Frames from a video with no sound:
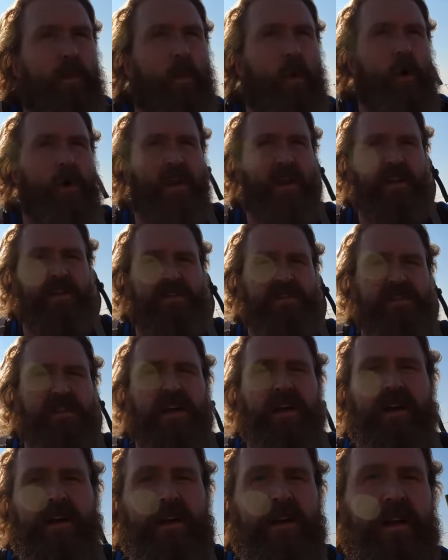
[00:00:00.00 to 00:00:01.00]
Waterless.
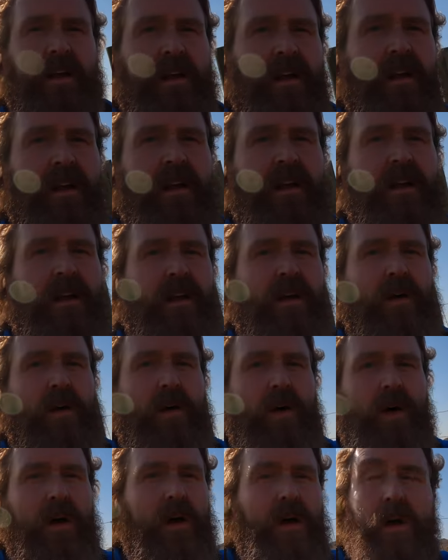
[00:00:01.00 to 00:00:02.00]
Can't see you because of the
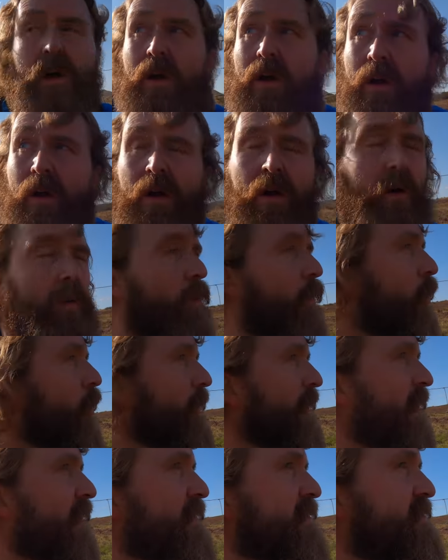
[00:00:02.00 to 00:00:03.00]
sun behind you.
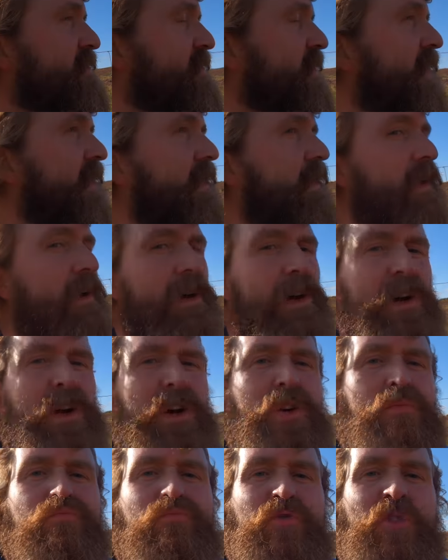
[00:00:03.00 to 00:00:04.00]
Waterless. It's you.
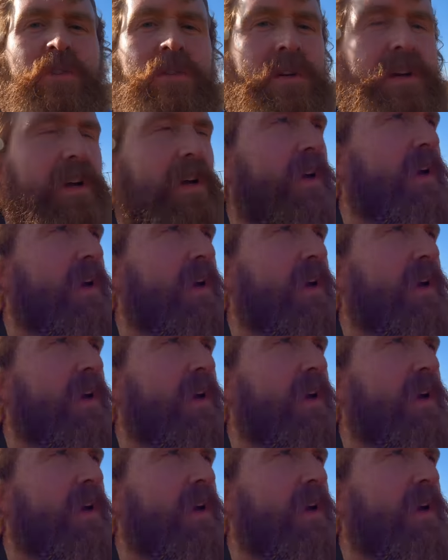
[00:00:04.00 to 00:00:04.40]
Yeah.